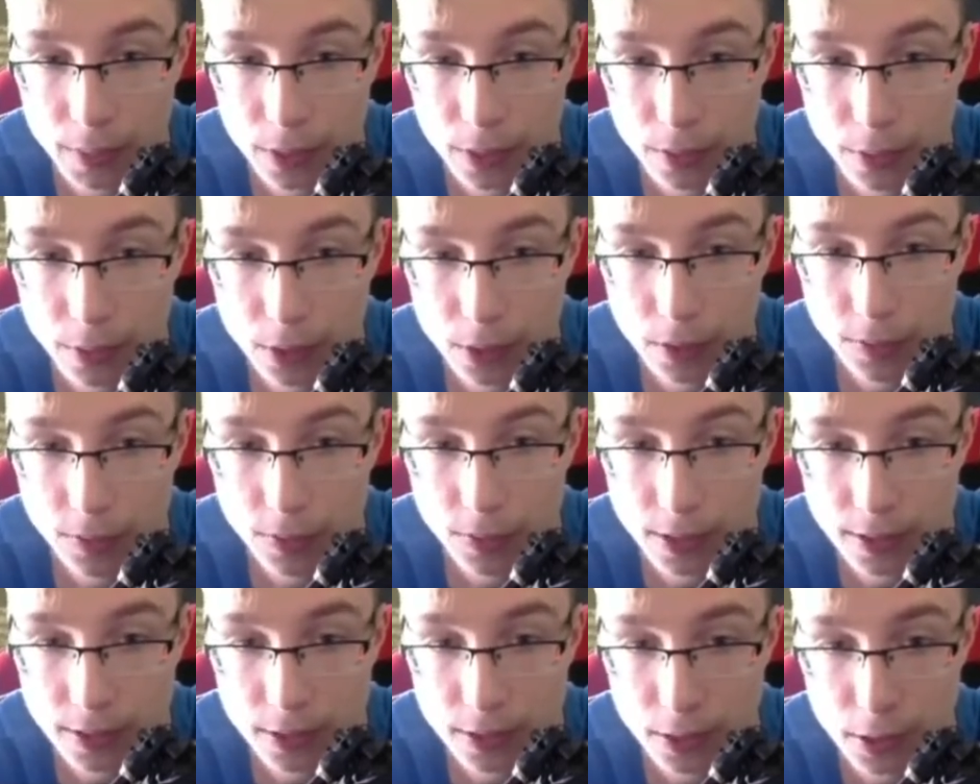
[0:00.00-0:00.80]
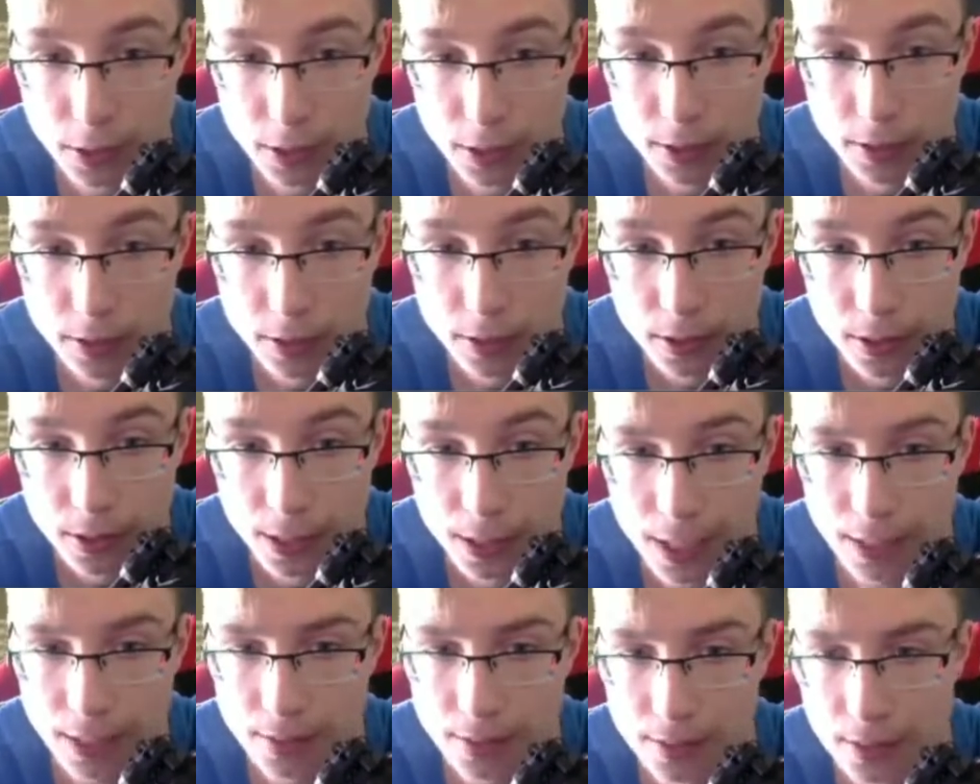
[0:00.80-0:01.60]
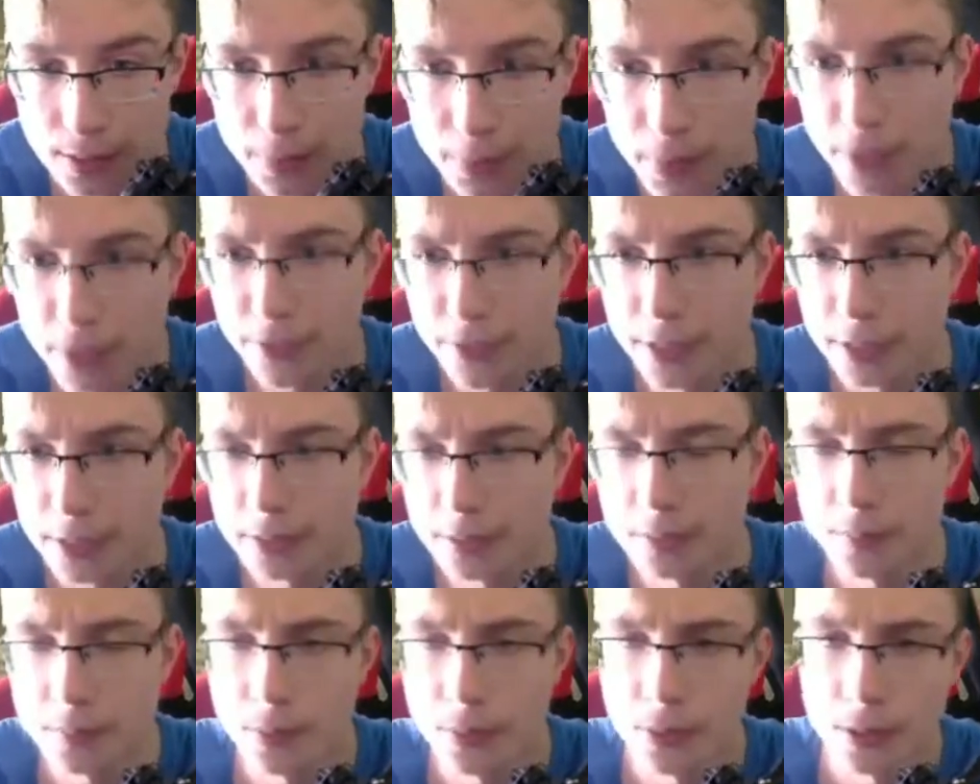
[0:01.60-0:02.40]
because we got a Friend Guard. Nice, perfect.